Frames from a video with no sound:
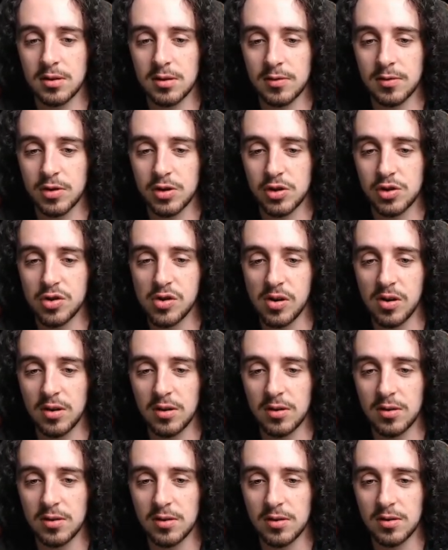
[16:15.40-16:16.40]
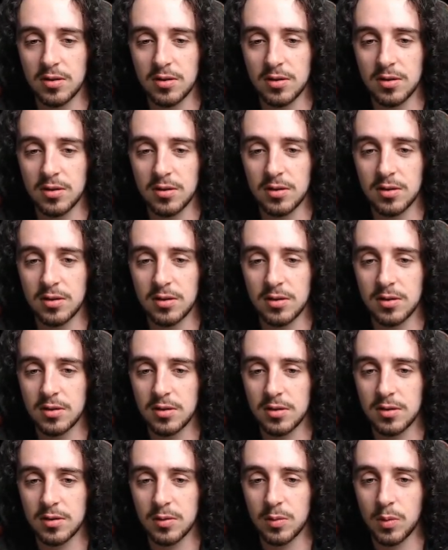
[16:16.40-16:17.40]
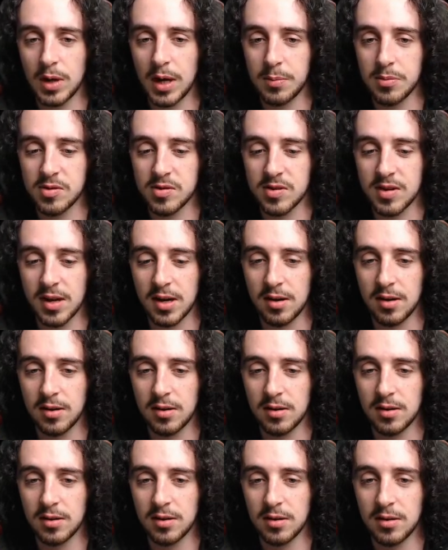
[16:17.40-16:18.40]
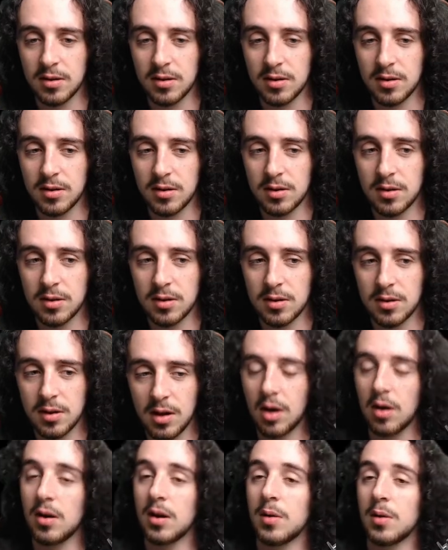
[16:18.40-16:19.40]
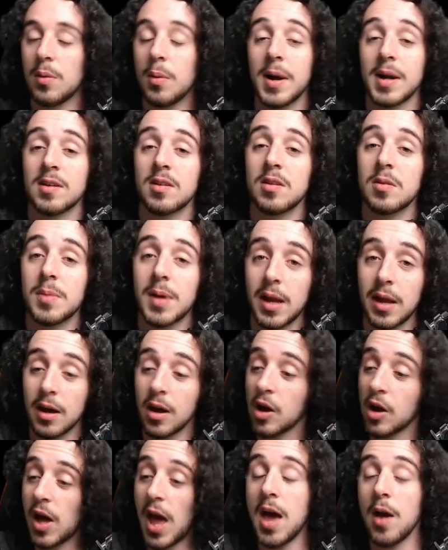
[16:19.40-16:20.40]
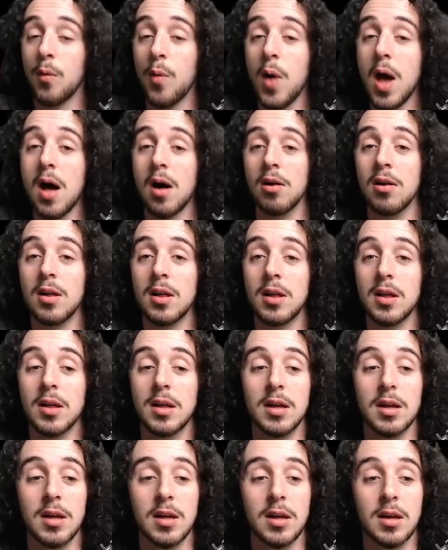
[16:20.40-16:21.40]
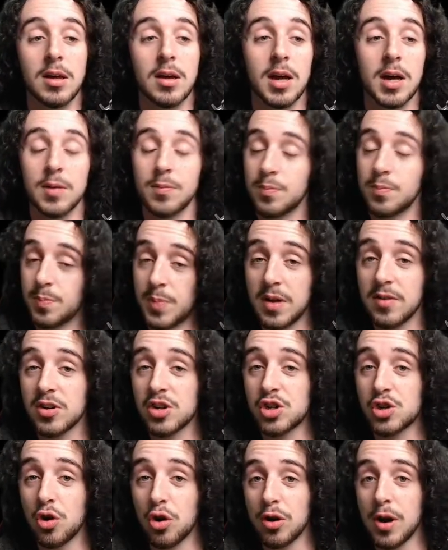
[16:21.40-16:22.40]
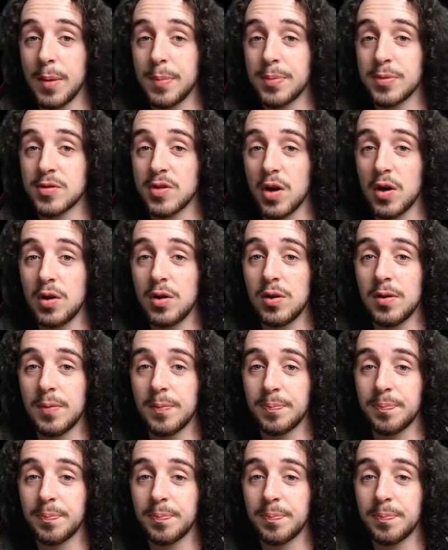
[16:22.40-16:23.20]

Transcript: For sure. What happens now? Oh, and we're back to the beginning. Okay, well, bit of a shorter episode.